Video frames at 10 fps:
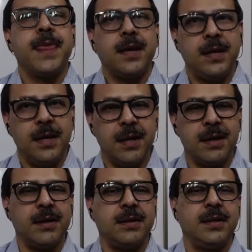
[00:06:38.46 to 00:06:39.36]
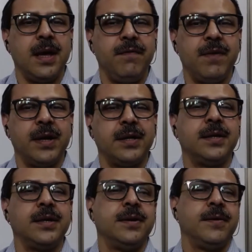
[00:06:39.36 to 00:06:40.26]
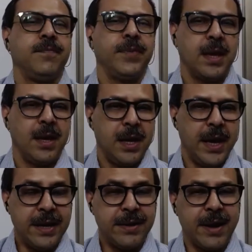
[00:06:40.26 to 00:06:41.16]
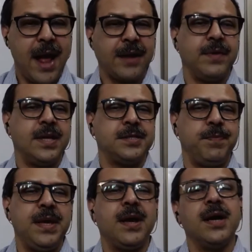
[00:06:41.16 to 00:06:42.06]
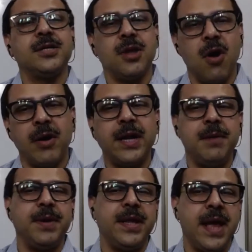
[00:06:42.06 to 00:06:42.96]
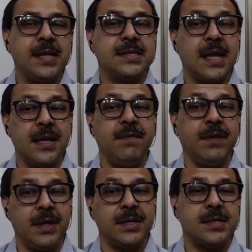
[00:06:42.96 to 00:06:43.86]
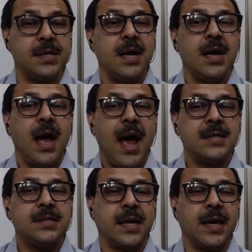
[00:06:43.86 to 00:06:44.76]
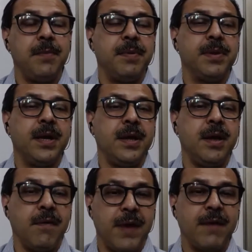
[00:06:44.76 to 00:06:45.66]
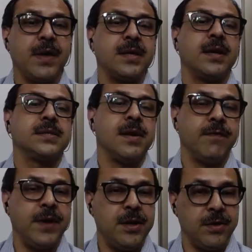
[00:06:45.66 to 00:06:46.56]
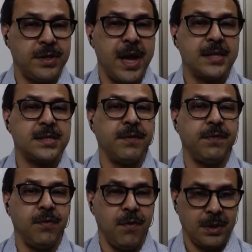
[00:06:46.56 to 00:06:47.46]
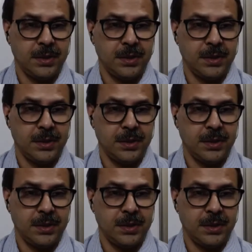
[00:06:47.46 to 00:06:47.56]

hear the event, interact with the speakers or anybody else, and even this has the capability of having some video chats if you want.